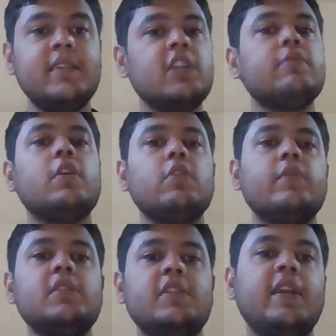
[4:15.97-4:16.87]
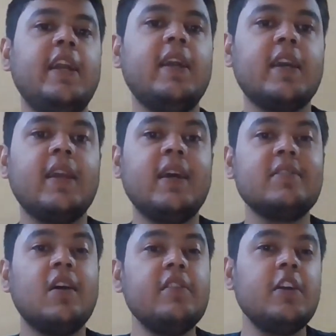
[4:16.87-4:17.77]
That's why you will see the Data Gyan has
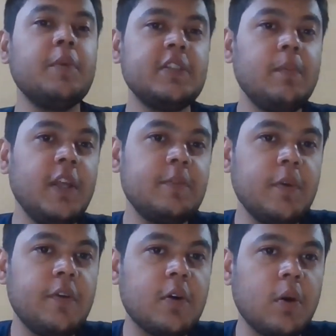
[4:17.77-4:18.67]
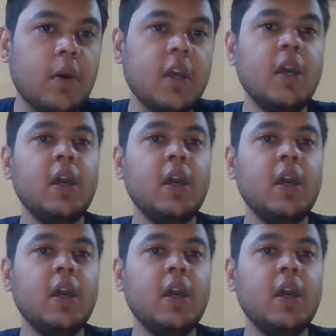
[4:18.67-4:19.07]
100% placement record,